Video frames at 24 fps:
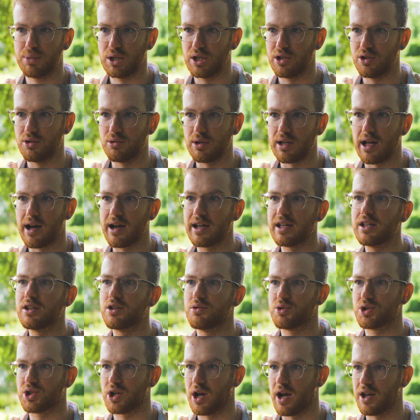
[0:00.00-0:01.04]
blue light,
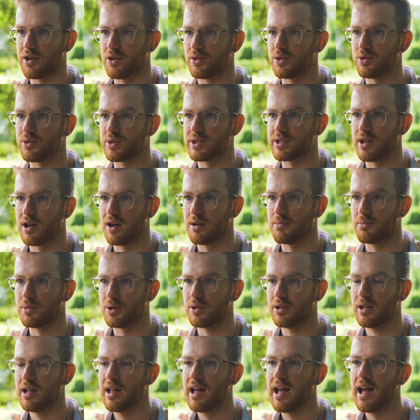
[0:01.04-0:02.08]
you shine on your
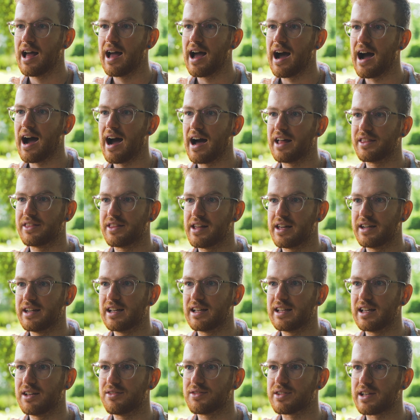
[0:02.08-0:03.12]
sample, and then
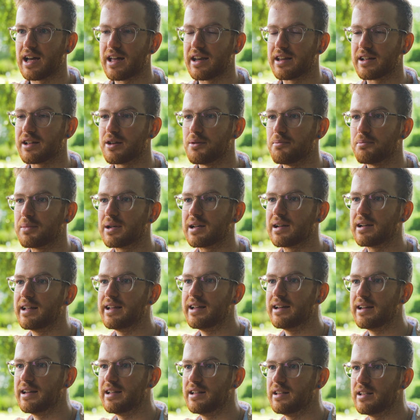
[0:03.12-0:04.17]
it gives it at a
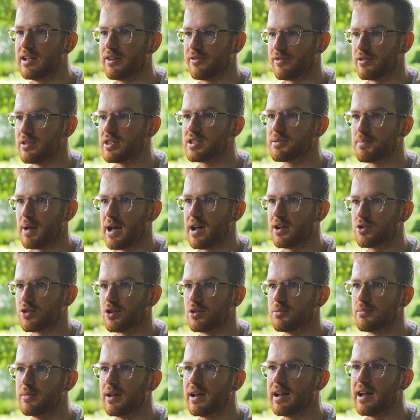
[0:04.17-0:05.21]
completely different
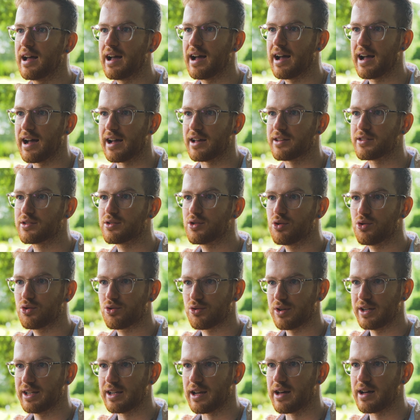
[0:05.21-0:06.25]
spectrum as
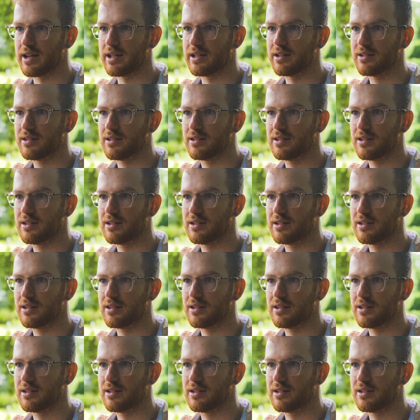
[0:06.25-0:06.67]
green light.